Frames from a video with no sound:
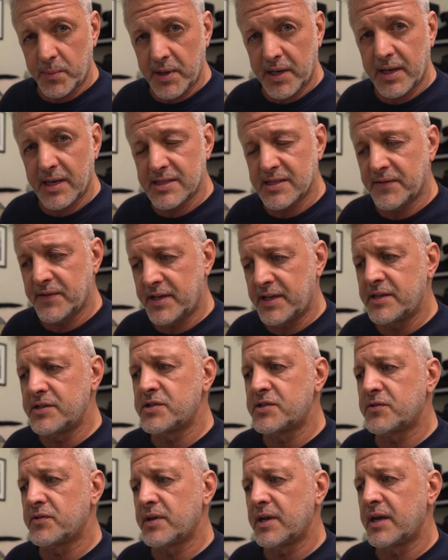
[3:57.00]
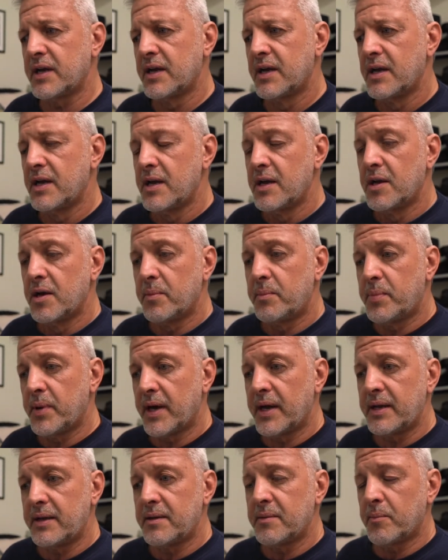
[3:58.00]
because of an injury,
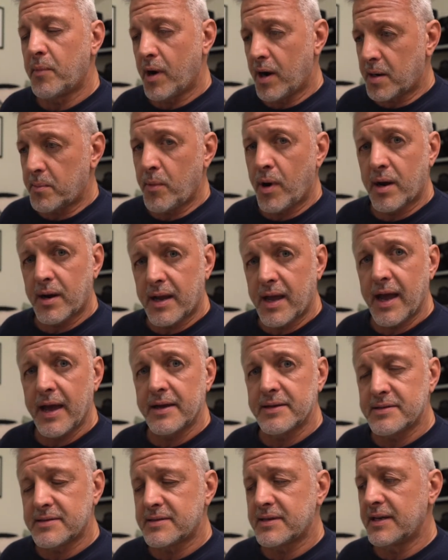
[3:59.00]
but Marc Marquez